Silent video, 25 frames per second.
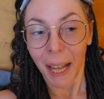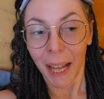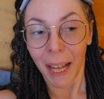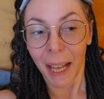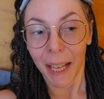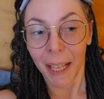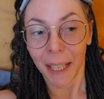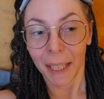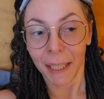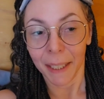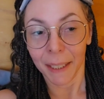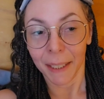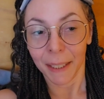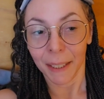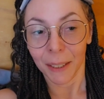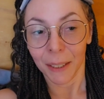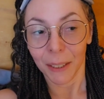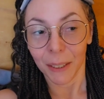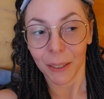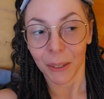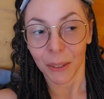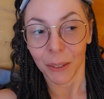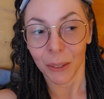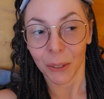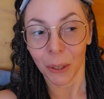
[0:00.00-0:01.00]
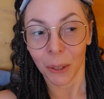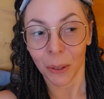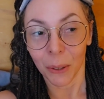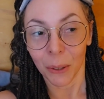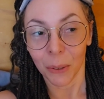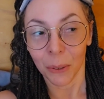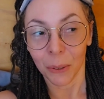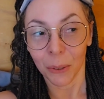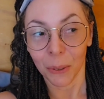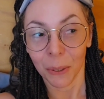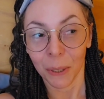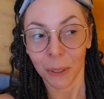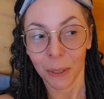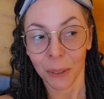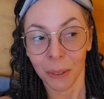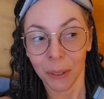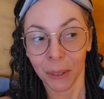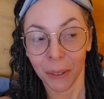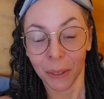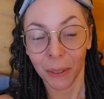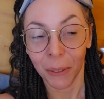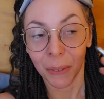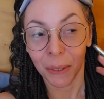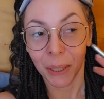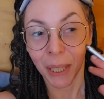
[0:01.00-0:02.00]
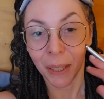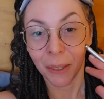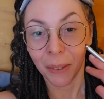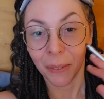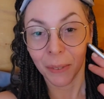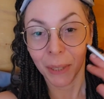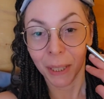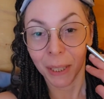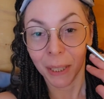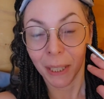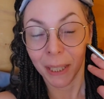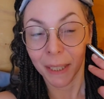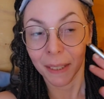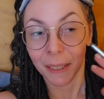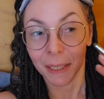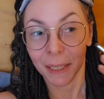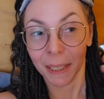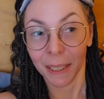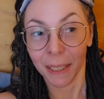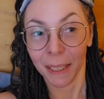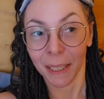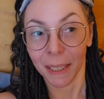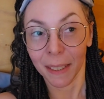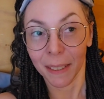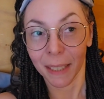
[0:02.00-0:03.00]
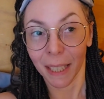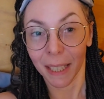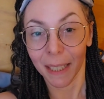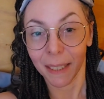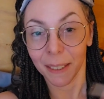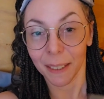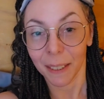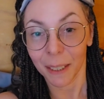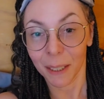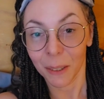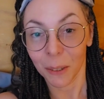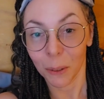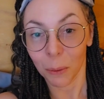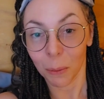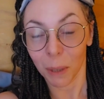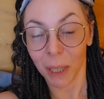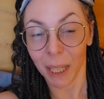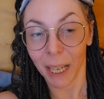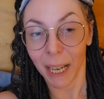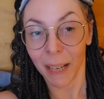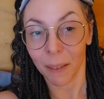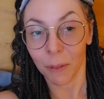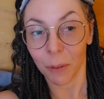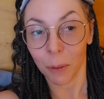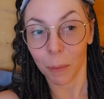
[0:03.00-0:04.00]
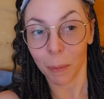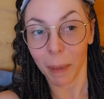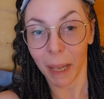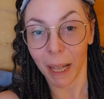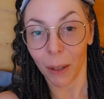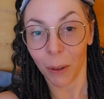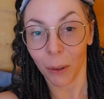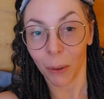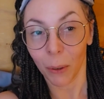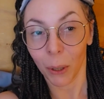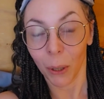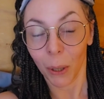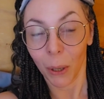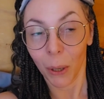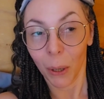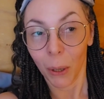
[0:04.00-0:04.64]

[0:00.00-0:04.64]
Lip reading: And so, you know, you got to realize that these ideas we have about